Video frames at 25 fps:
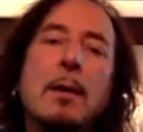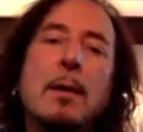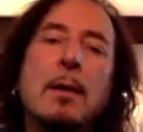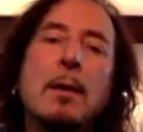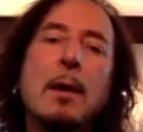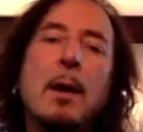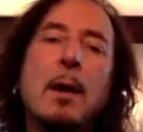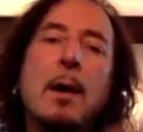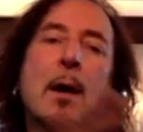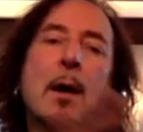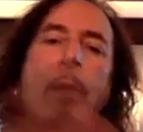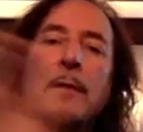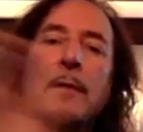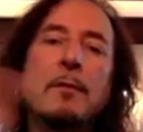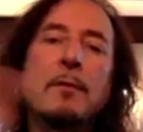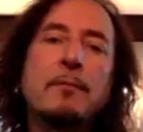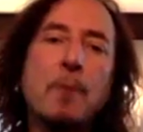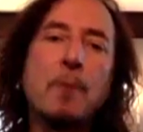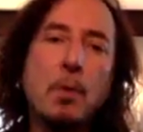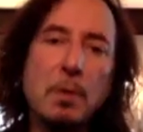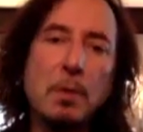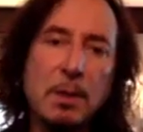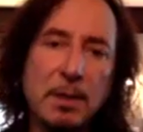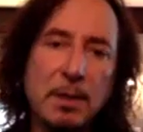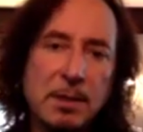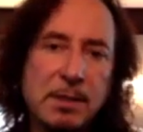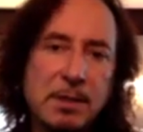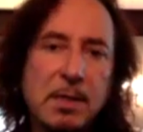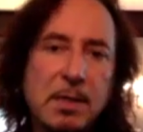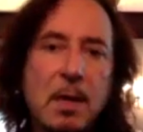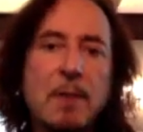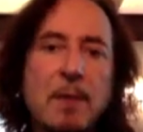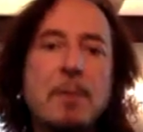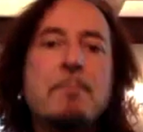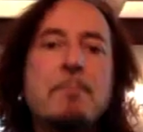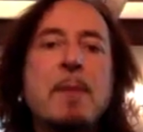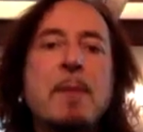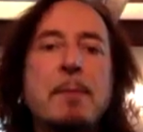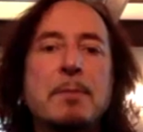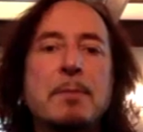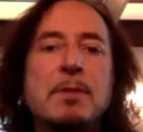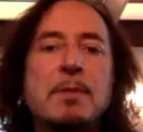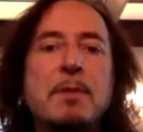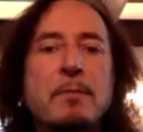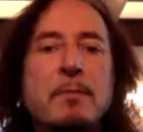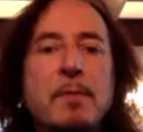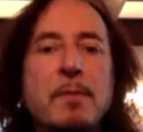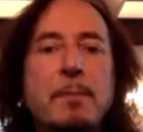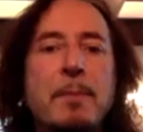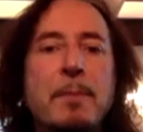other vocalists, other members
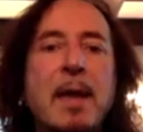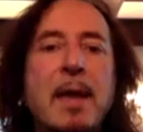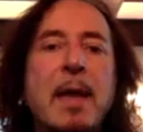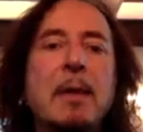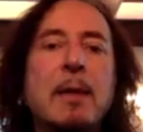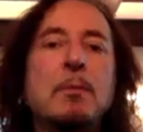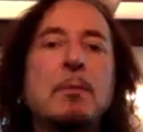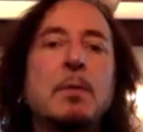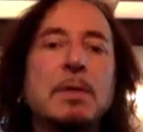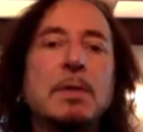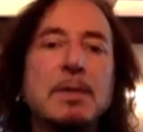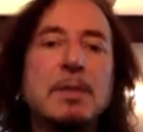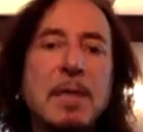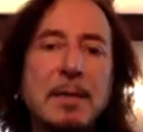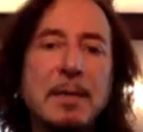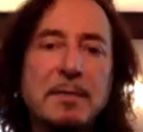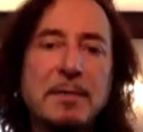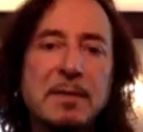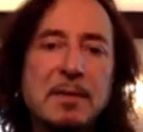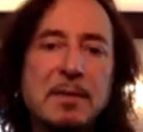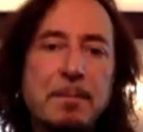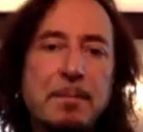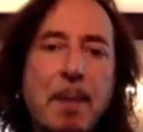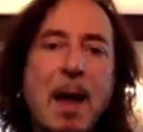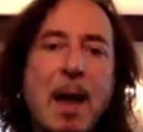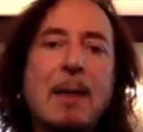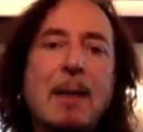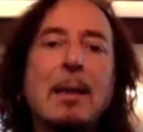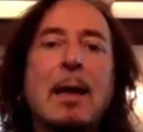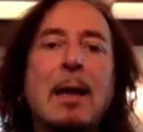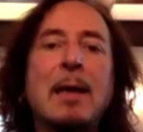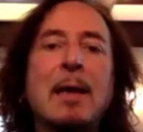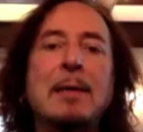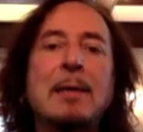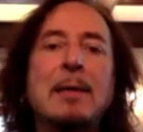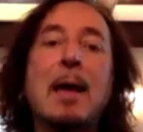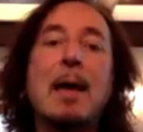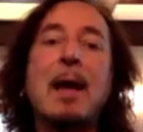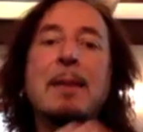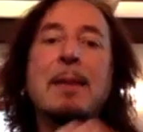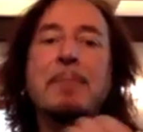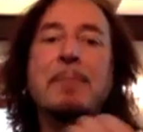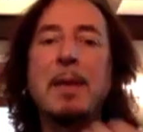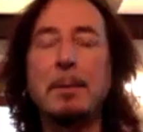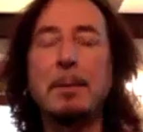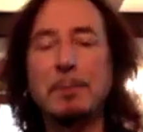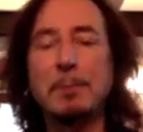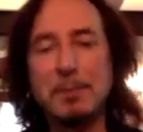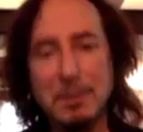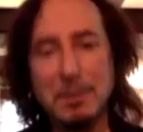of the band would take the spotlight. I'd be
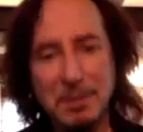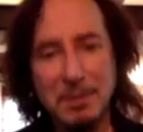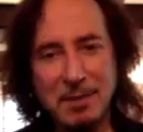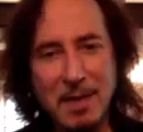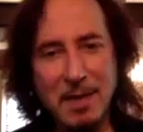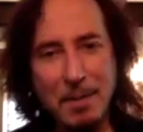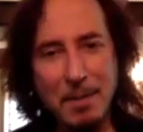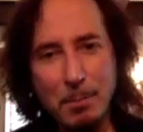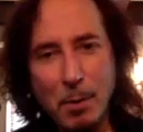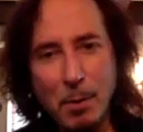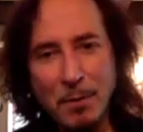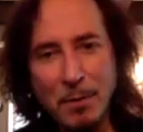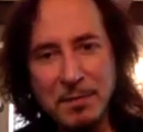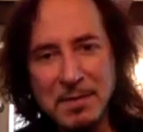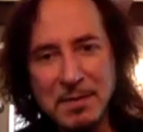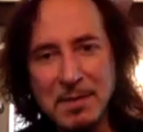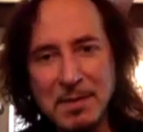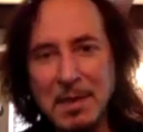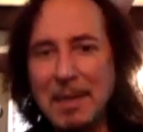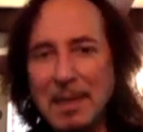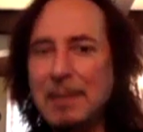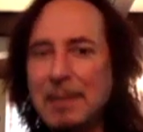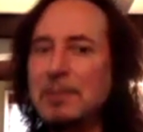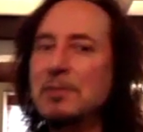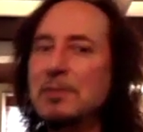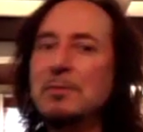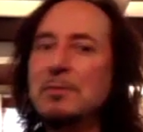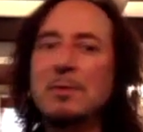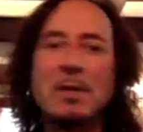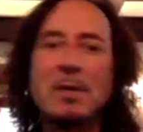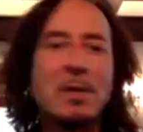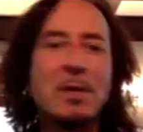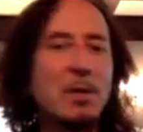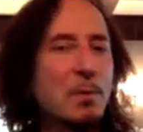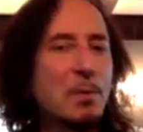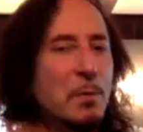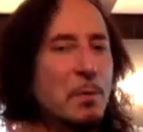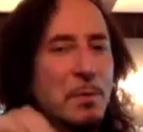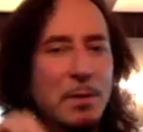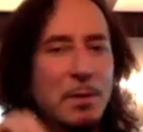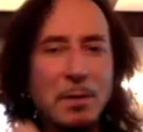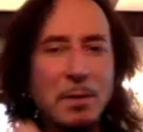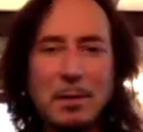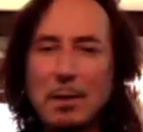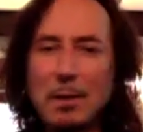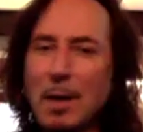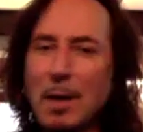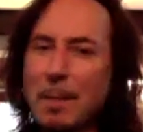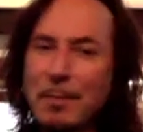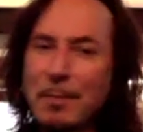able to step off stage and with a
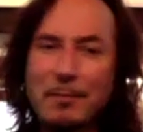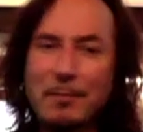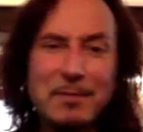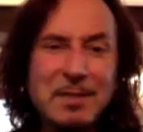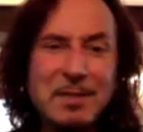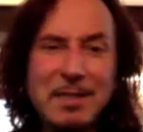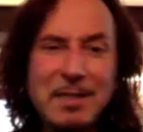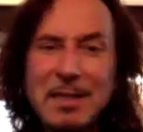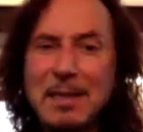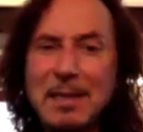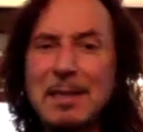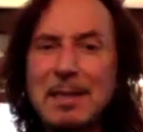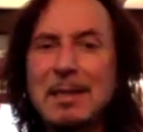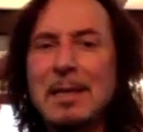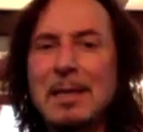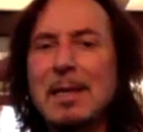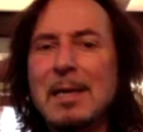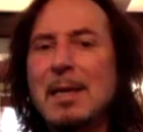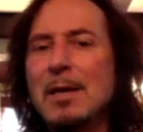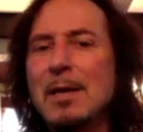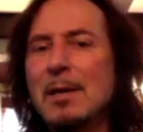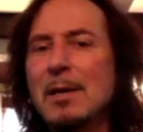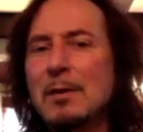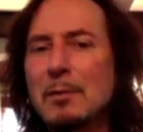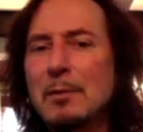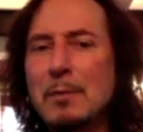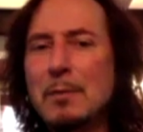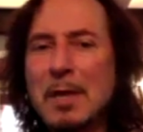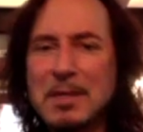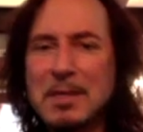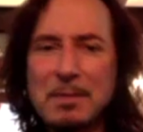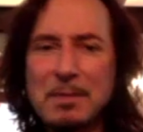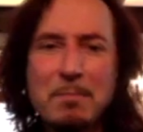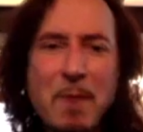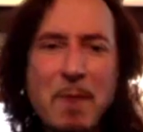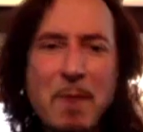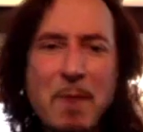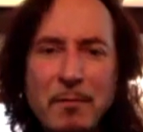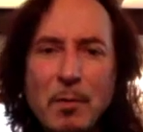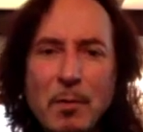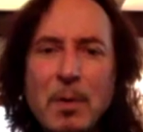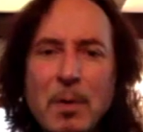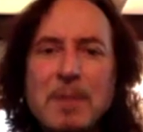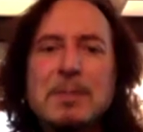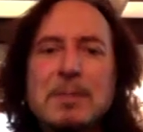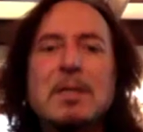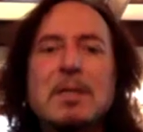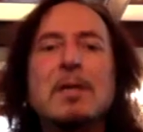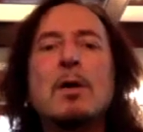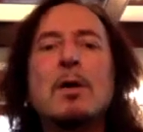cup of tea, rest my
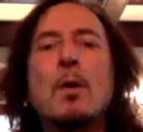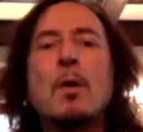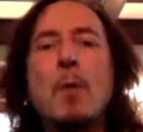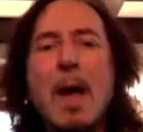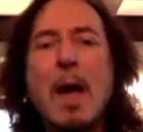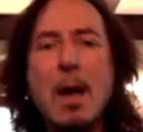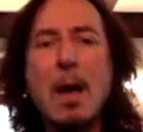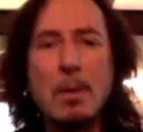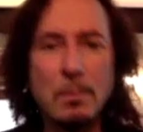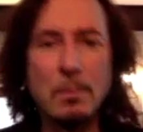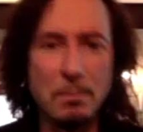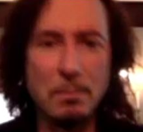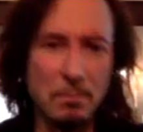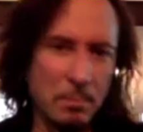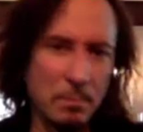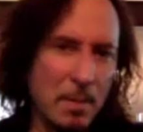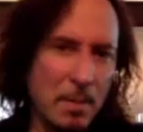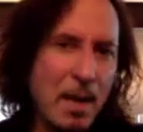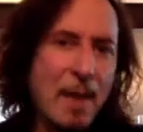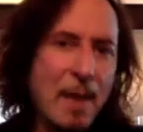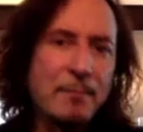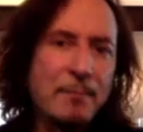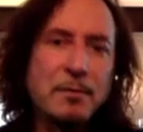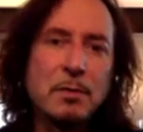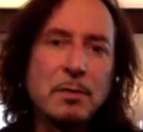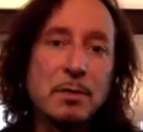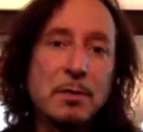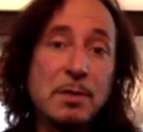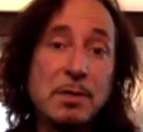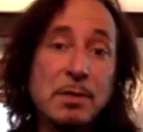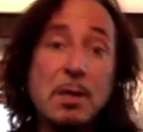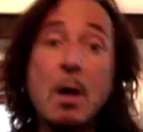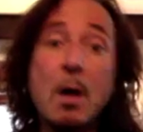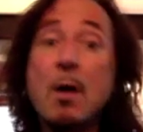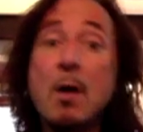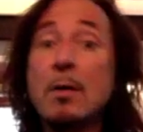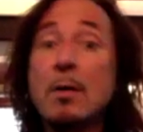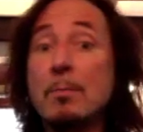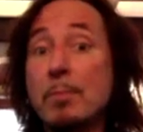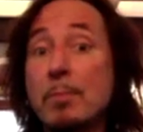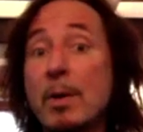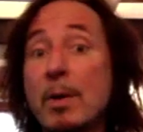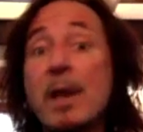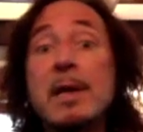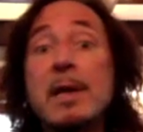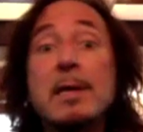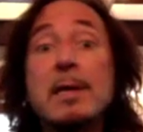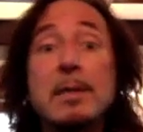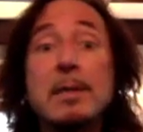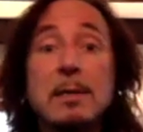voice and go out after a song
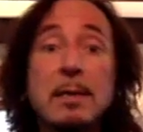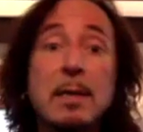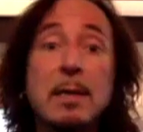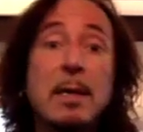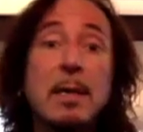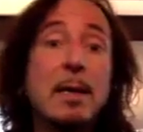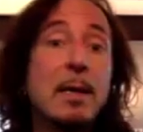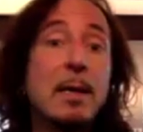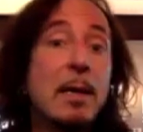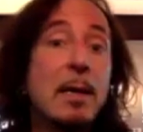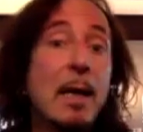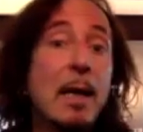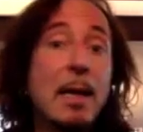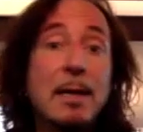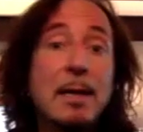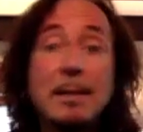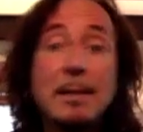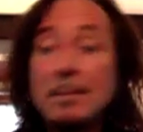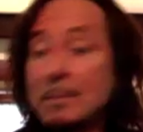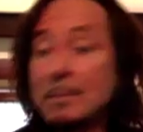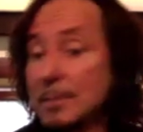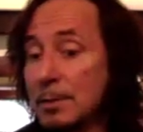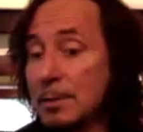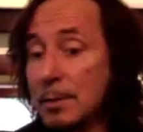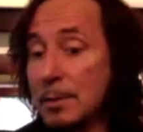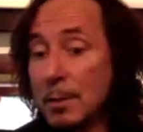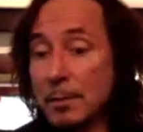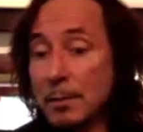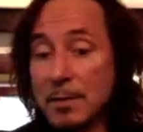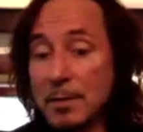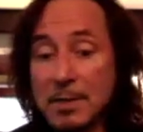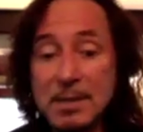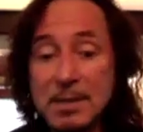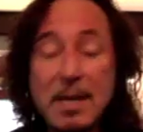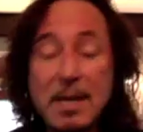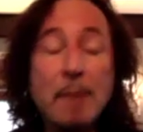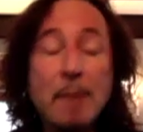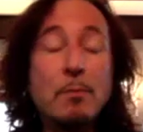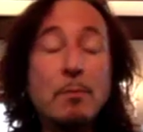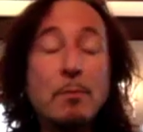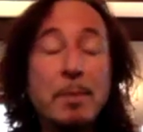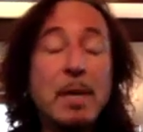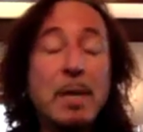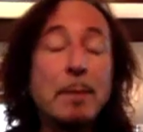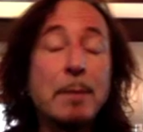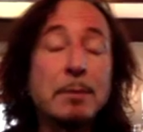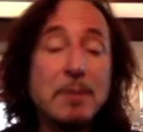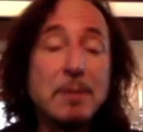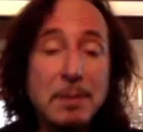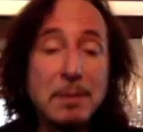break. And, the set would be
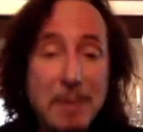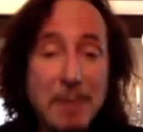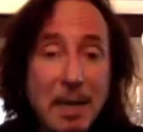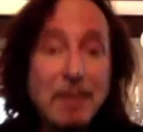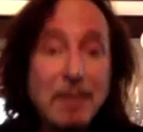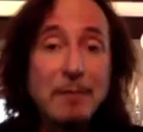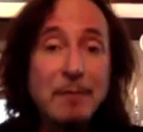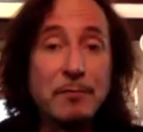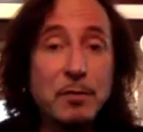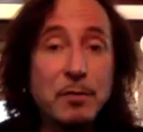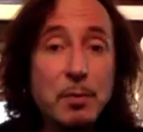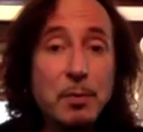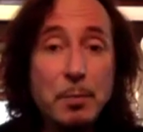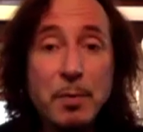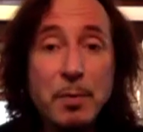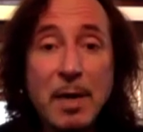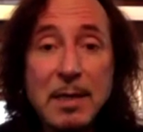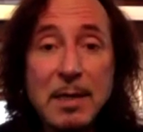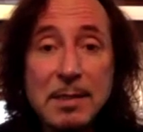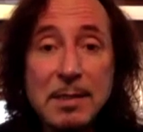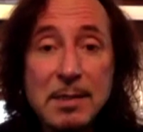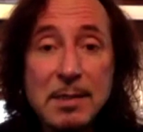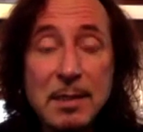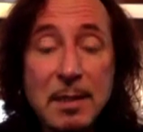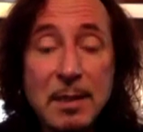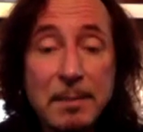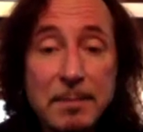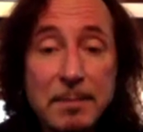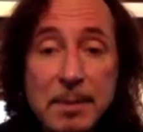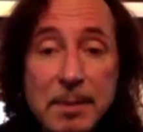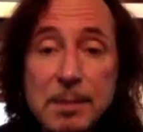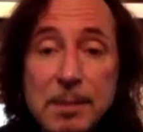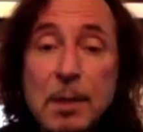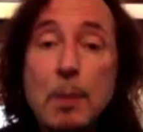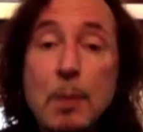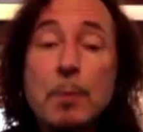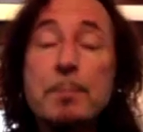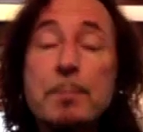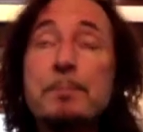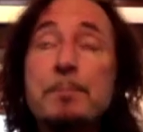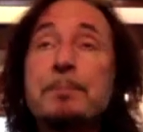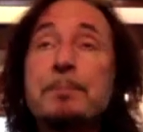able to take a few breaks in it. So